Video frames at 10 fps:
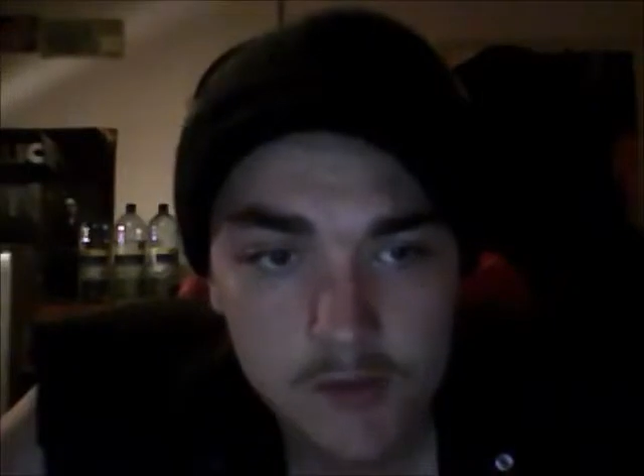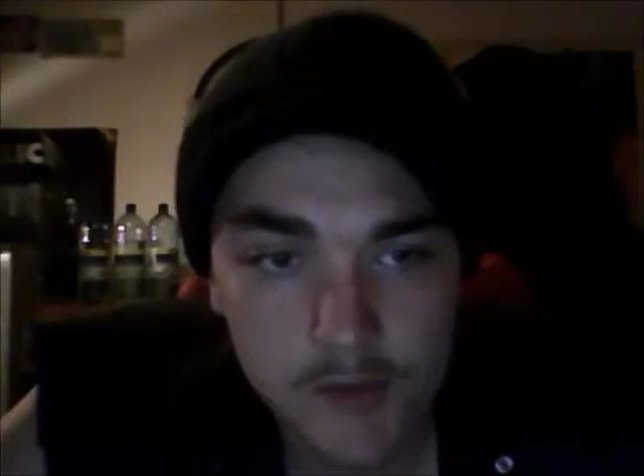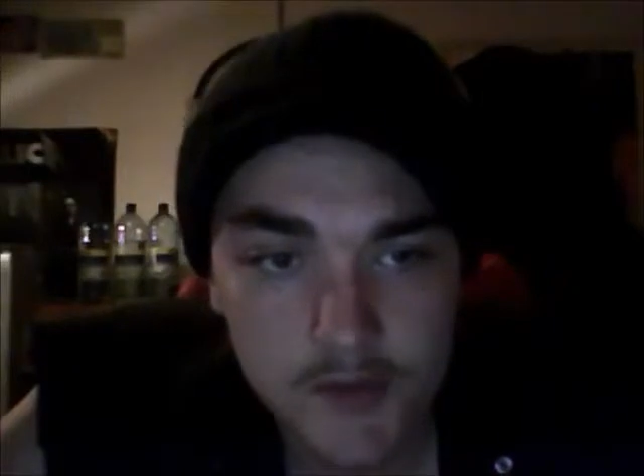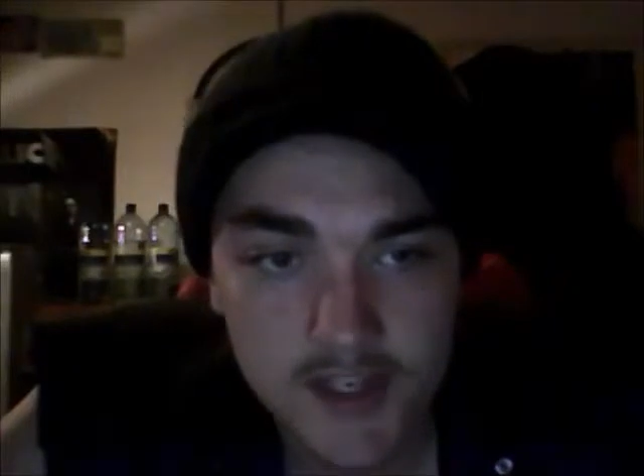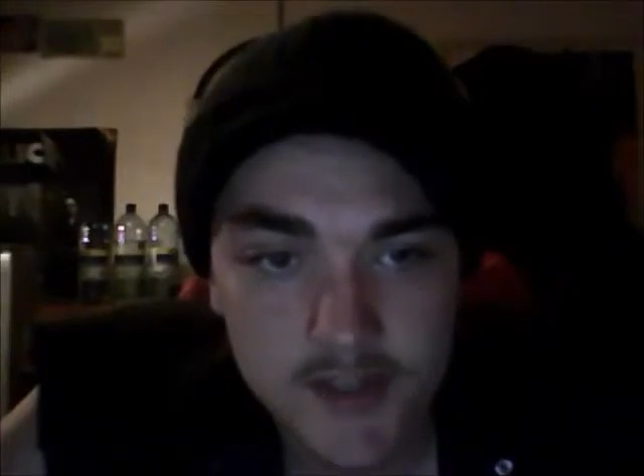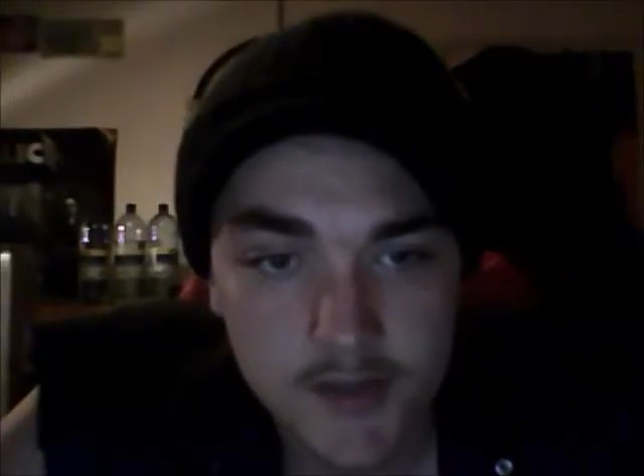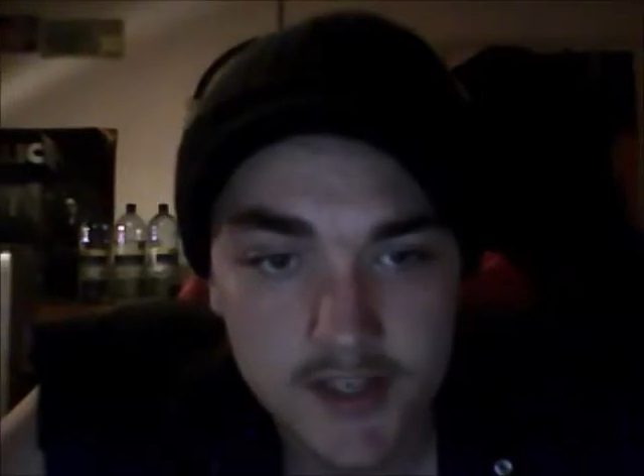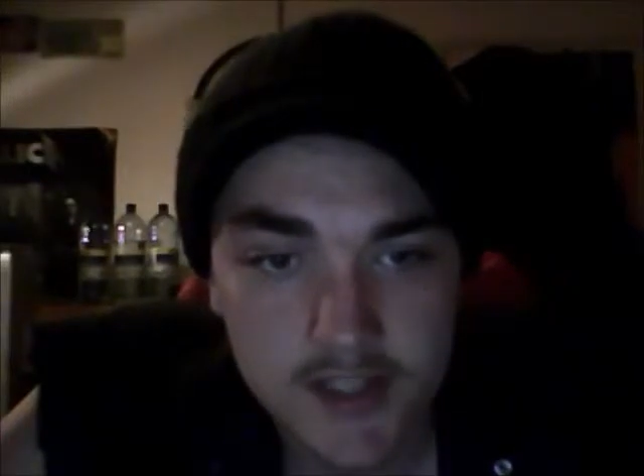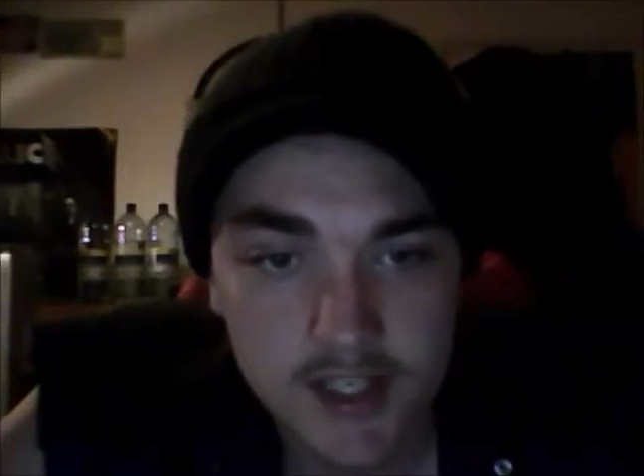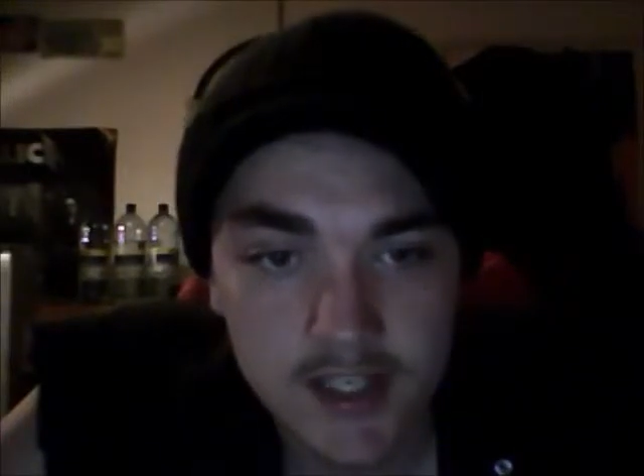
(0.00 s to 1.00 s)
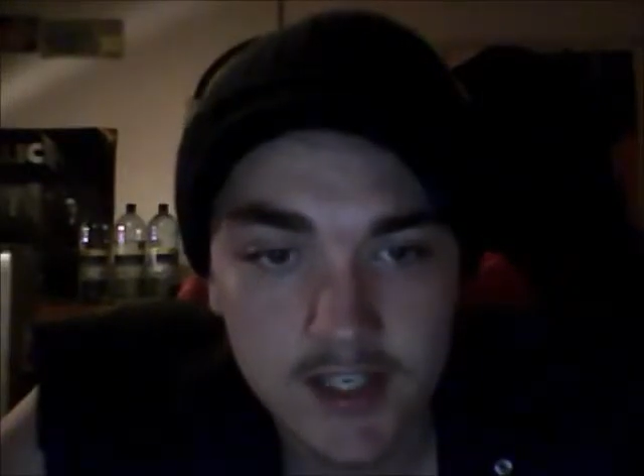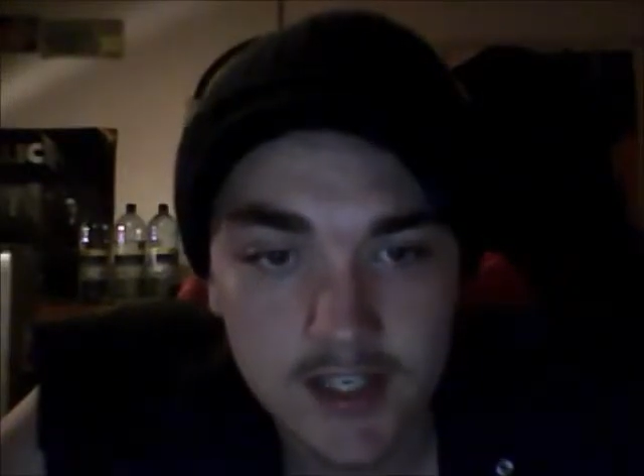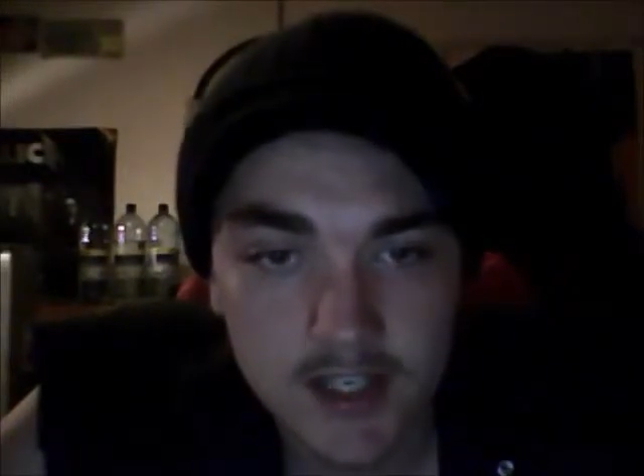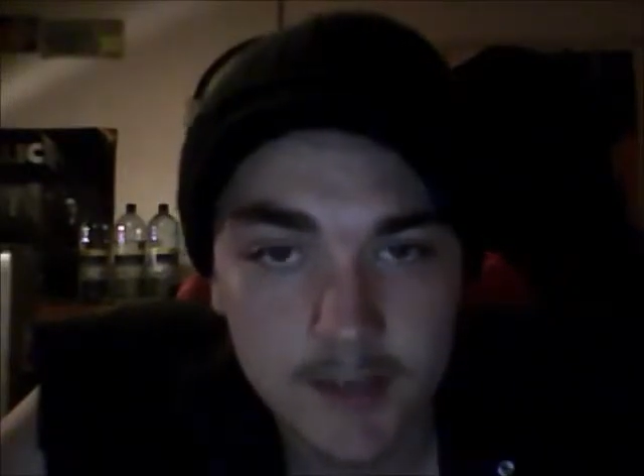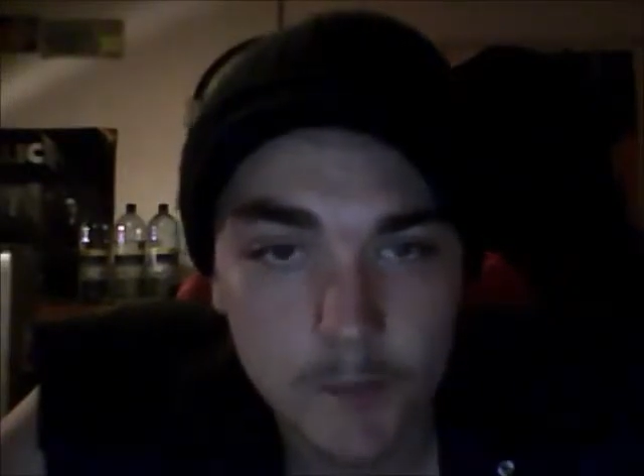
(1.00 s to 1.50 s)
rosehair tarantula,
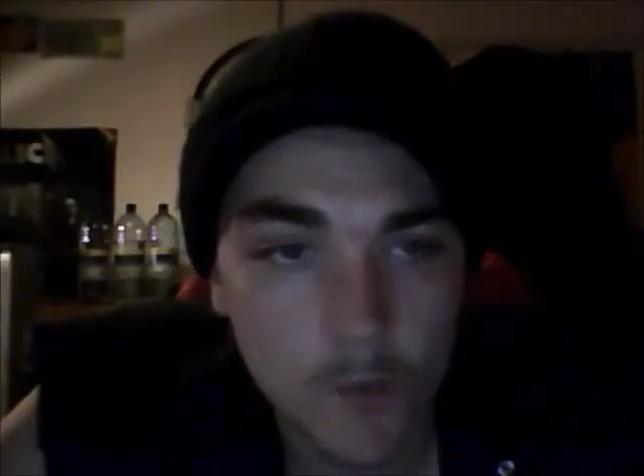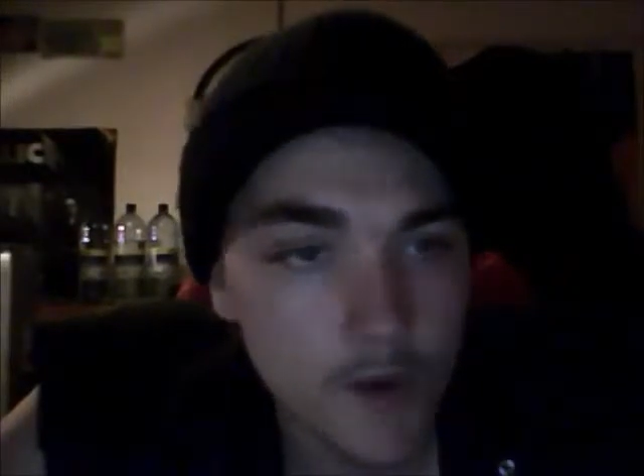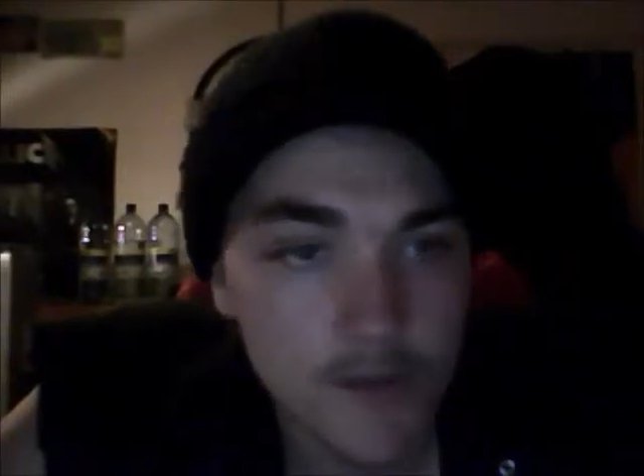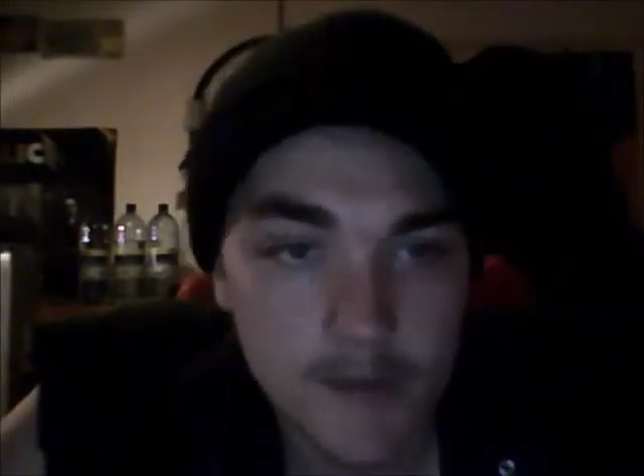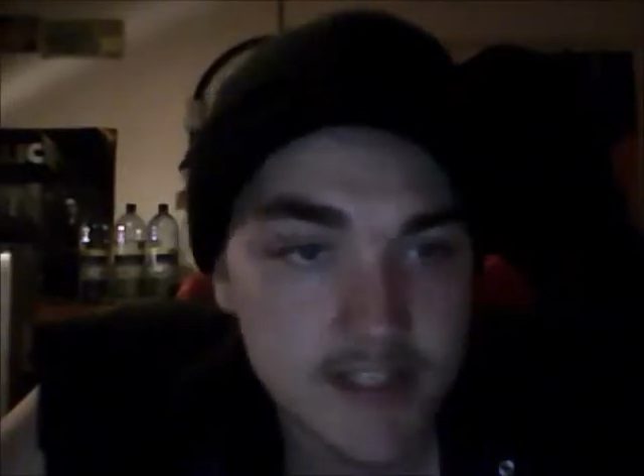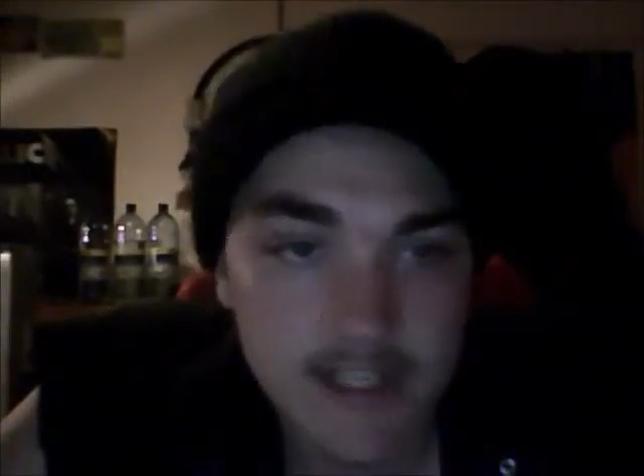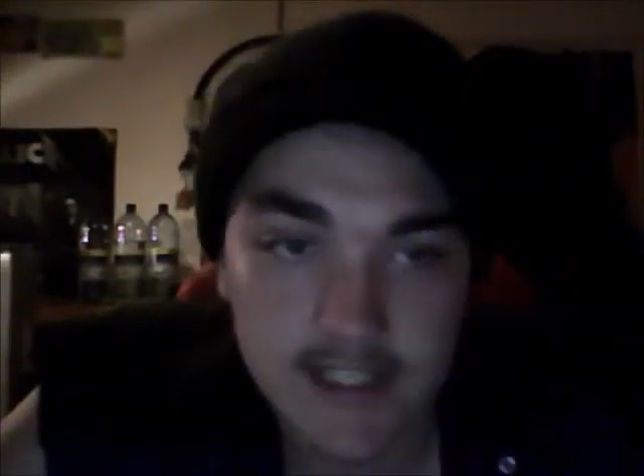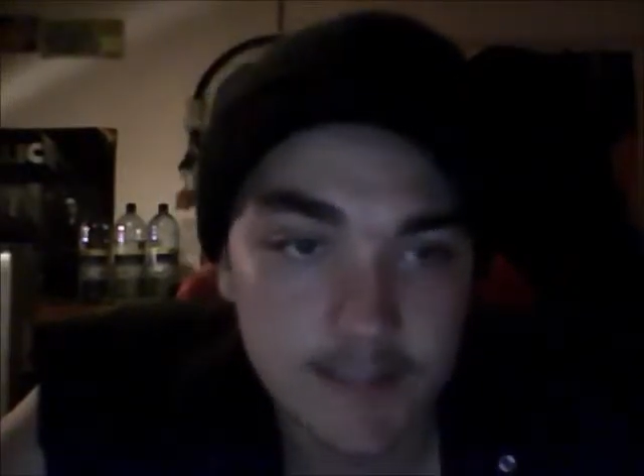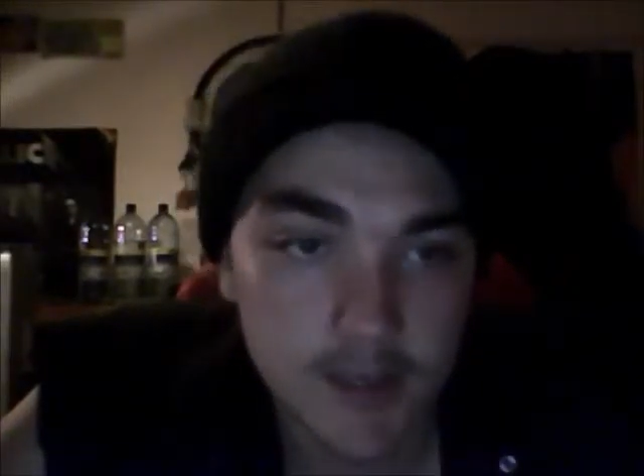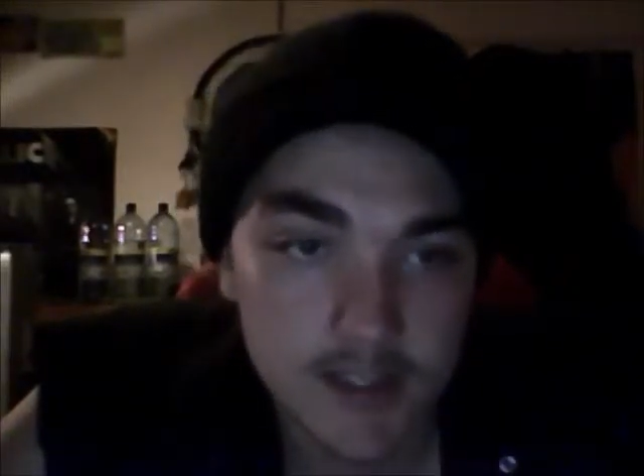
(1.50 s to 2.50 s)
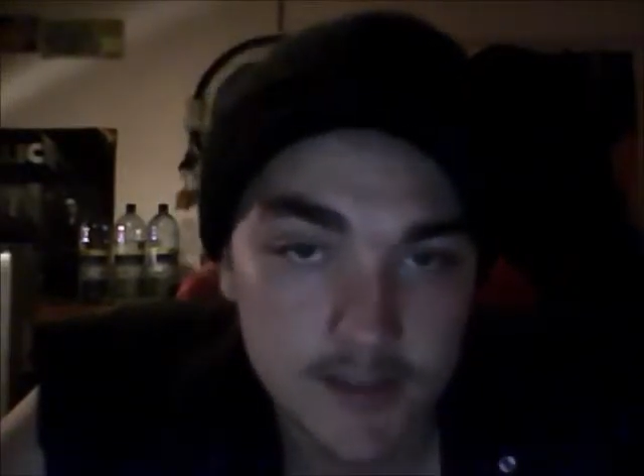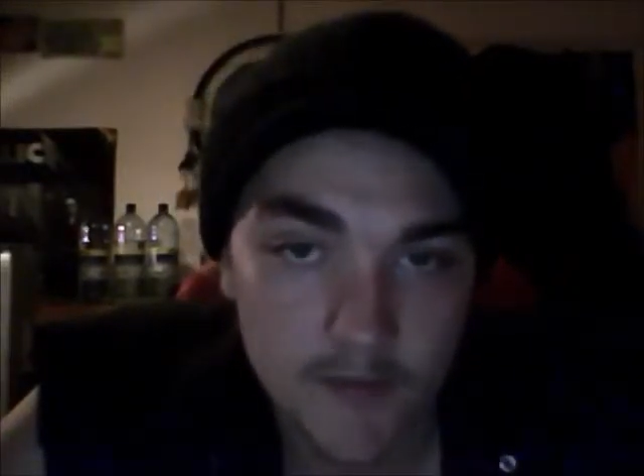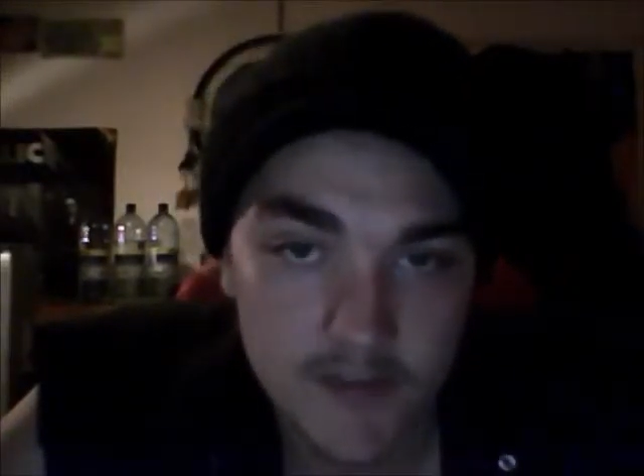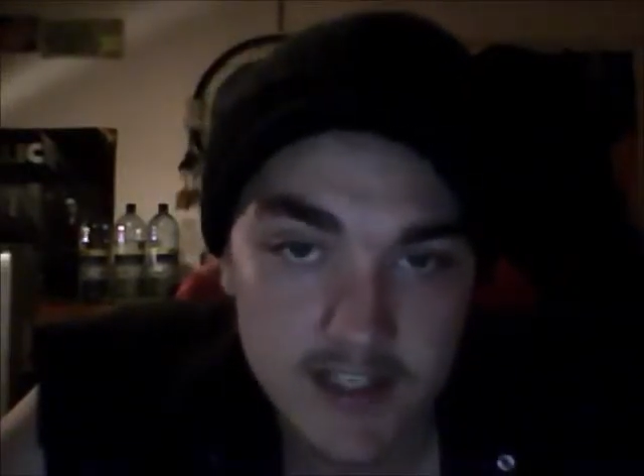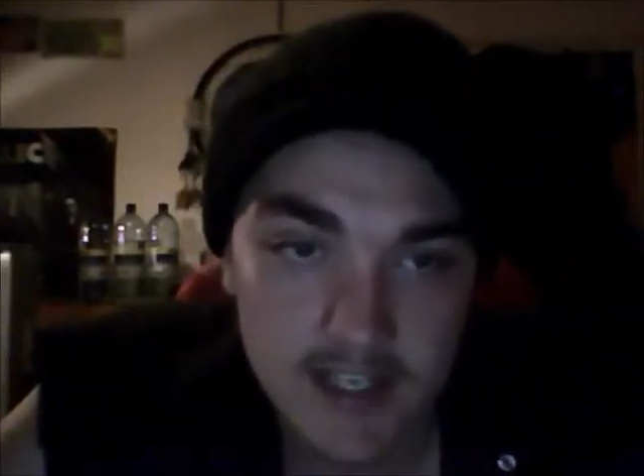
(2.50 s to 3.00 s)
one of the best handling spiders
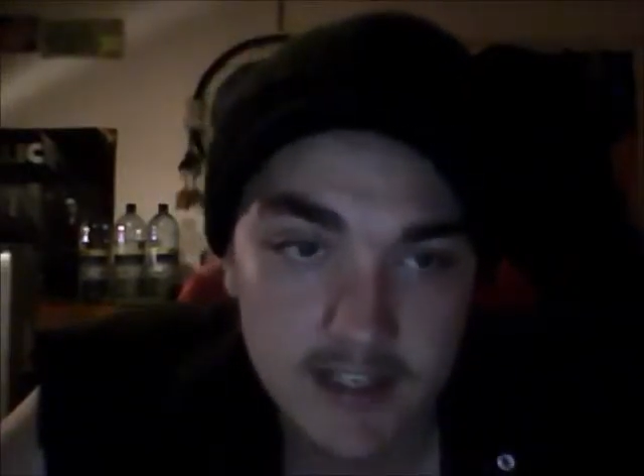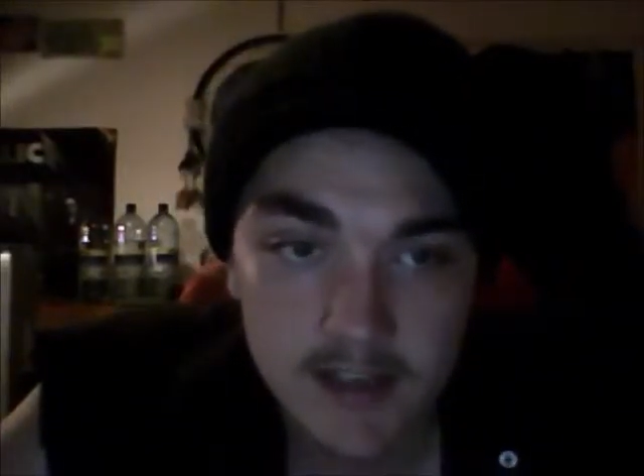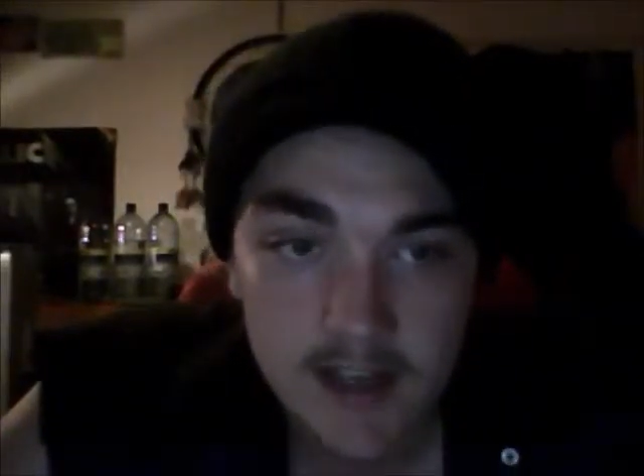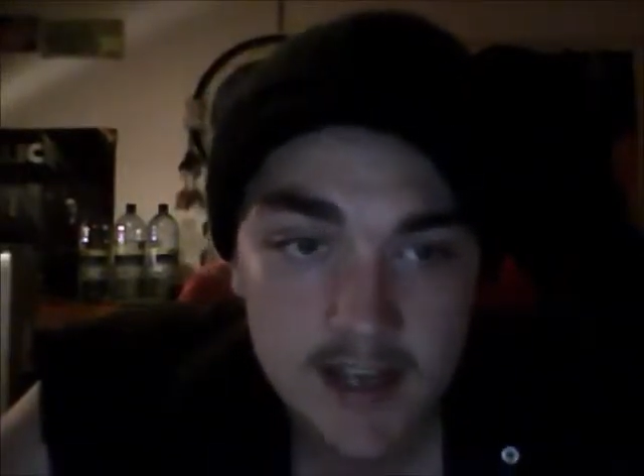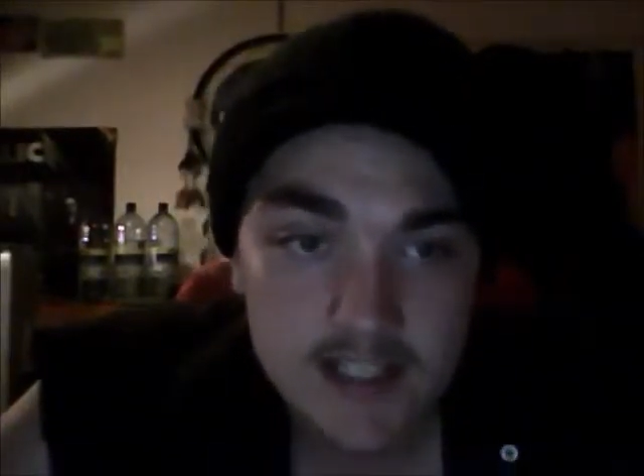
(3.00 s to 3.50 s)
I've ever seen.